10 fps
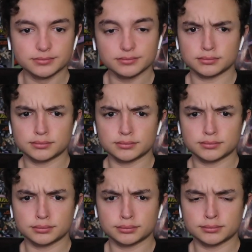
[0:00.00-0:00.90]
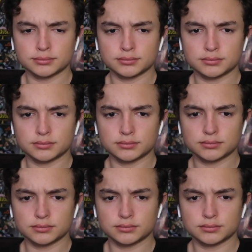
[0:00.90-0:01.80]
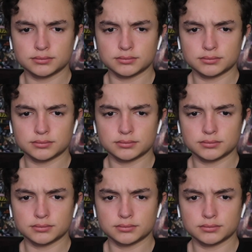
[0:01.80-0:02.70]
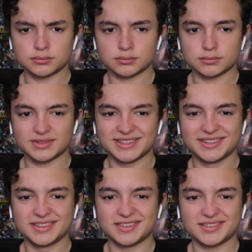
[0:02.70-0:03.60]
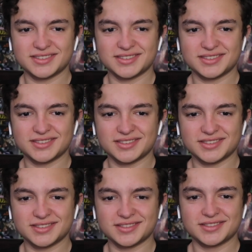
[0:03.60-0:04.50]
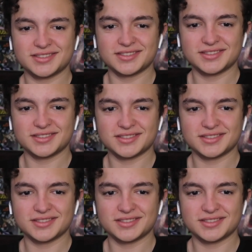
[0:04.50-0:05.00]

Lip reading: No one is speaking in this clip.